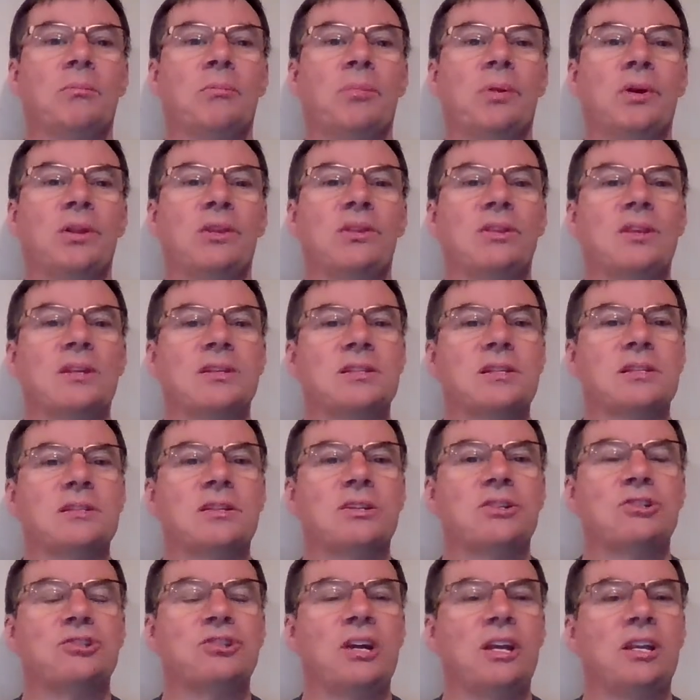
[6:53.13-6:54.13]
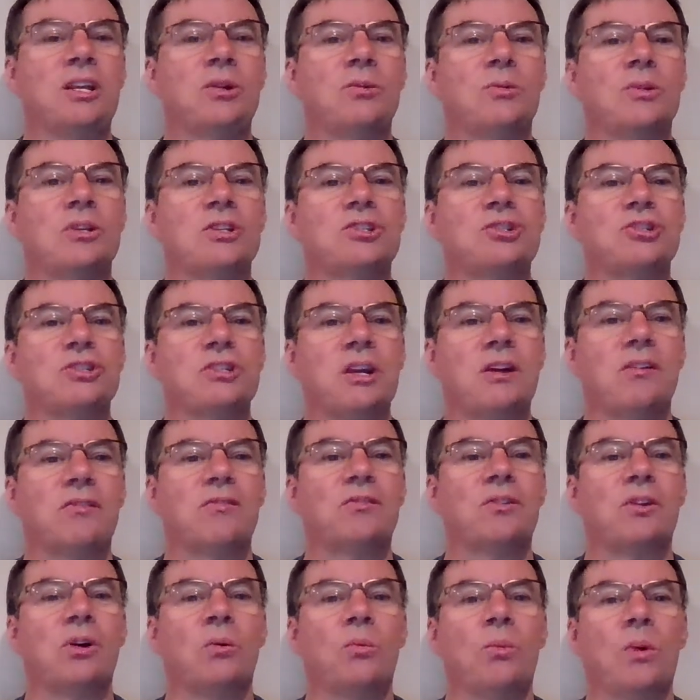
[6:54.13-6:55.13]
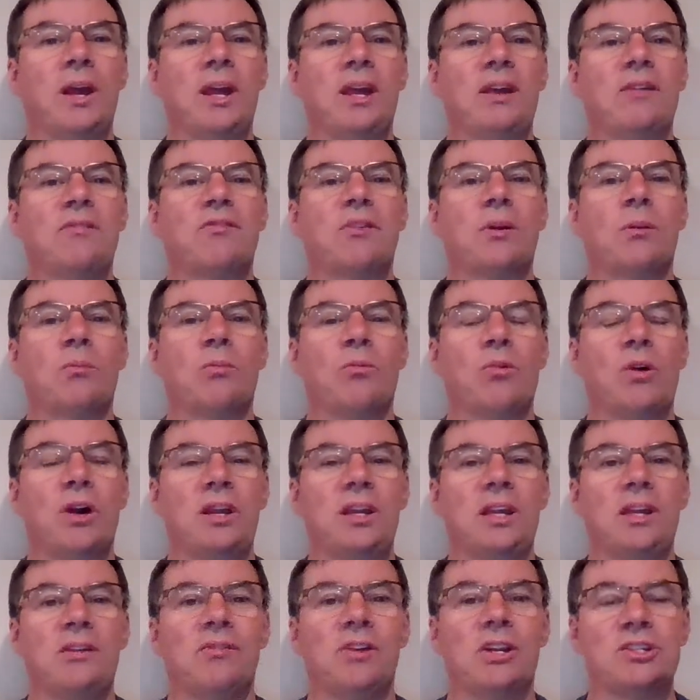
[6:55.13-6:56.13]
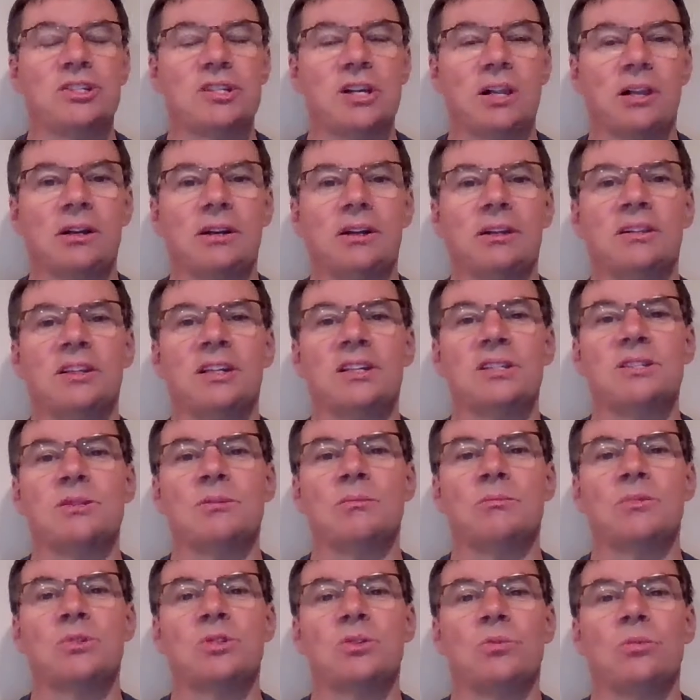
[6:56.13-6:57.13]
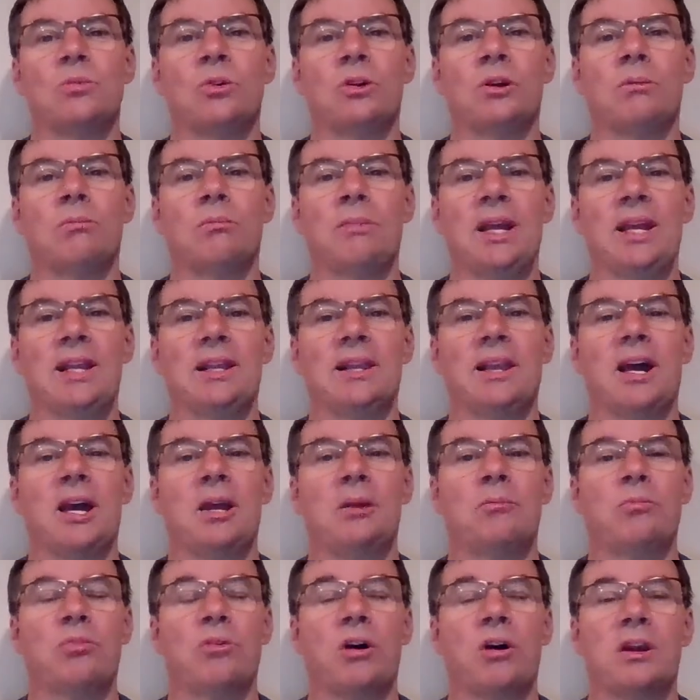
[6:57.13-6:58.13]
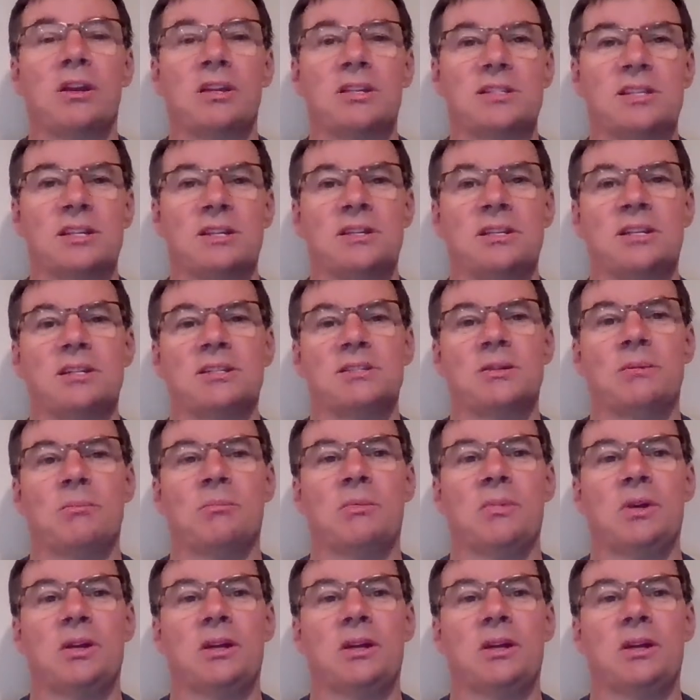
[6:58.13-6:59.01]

But this is a genuine shift away from white evangelicalism toward mainline Protestantism.